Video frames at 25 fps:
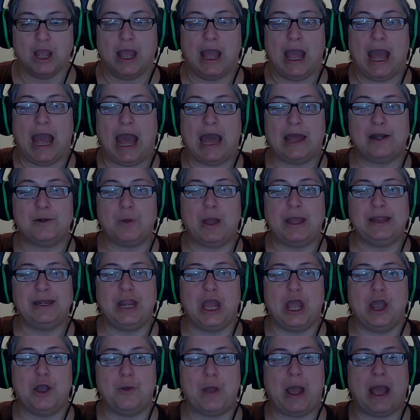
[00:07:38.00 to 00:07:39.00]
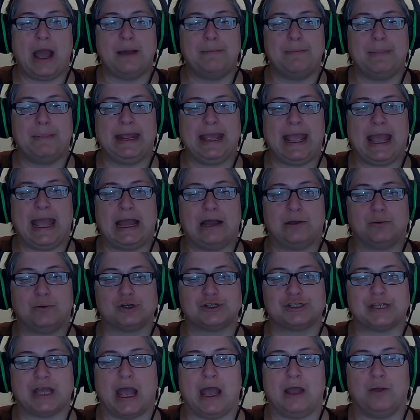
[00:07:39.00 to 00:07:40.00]
How do I know how many
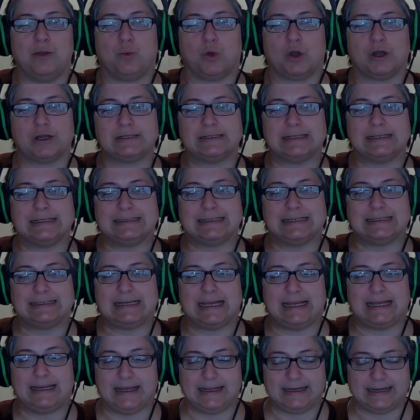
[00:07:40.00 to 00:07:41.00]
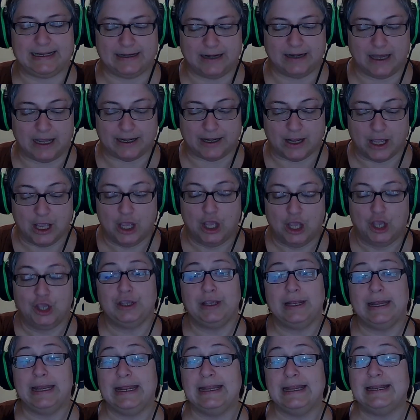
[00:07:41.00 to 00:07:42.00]
hours I worked as a 1099?
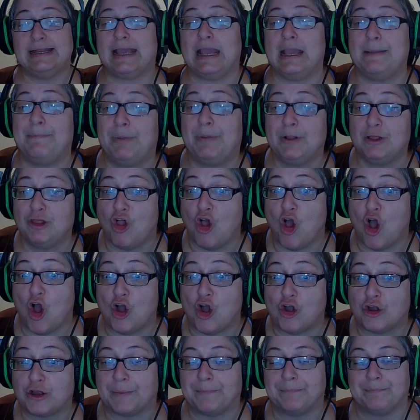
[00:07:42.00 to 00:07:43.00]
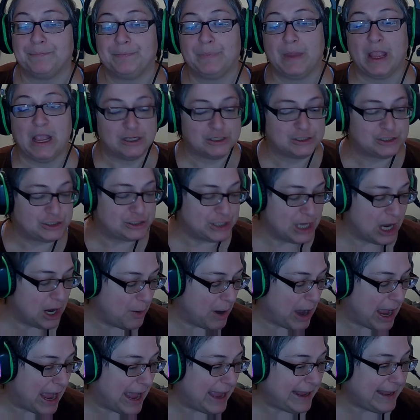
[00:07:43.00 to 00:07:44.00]
You need to keep a log. So
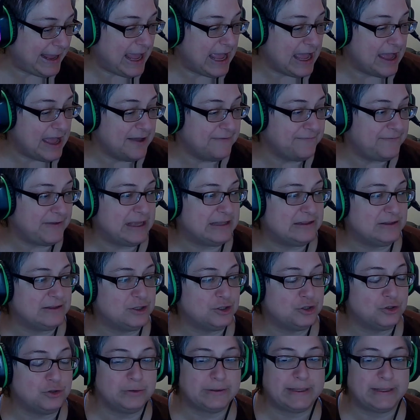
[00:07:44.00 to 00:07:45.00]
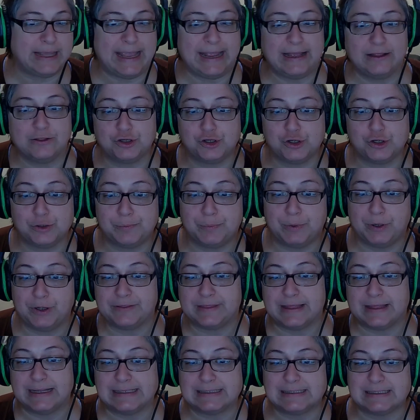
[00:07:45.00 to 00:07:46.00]
I have a little calendar book
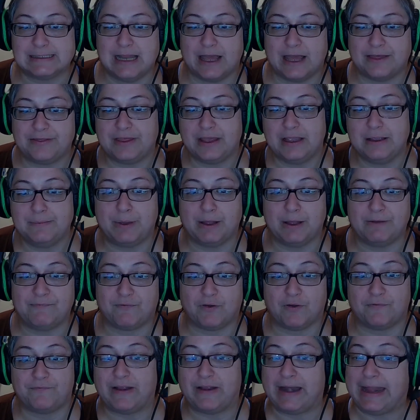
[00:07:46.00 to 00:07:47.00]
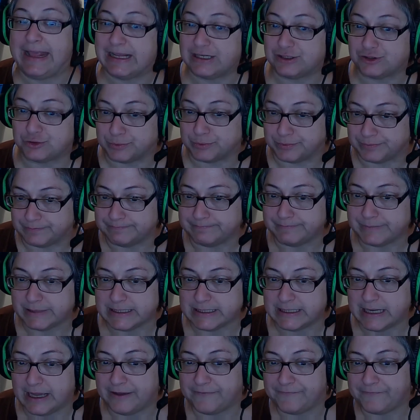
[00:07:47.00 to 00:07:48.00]
that is nothing but for financial
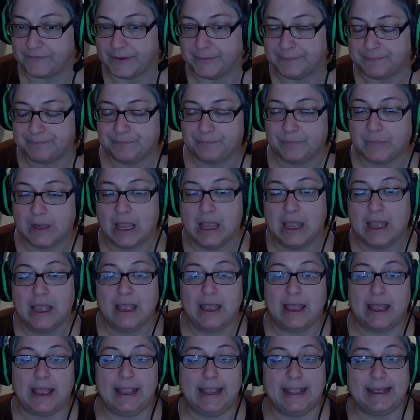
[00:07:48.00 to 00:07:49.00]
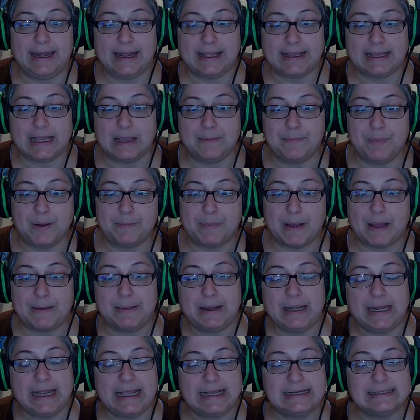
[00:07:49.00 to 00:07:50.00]
stuff. And I keep it by my
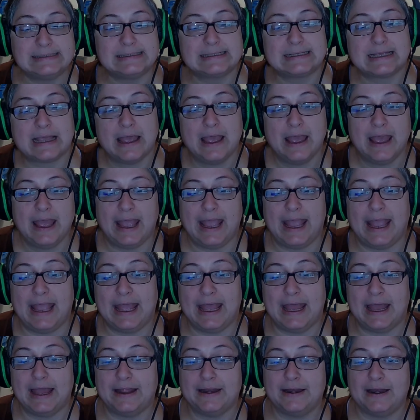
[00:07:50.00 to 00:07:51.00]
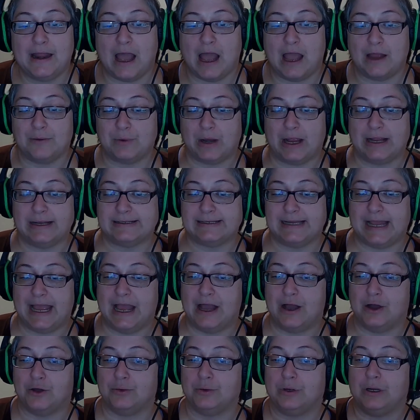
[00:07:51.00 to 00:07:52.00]
desk, and I write
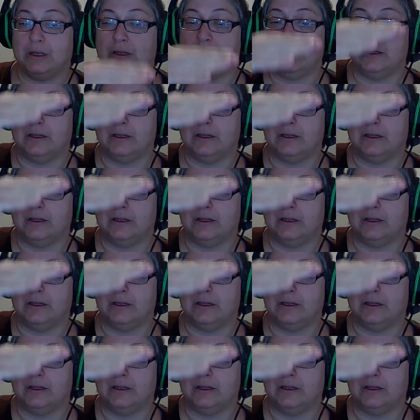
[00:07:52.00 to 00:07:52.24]
down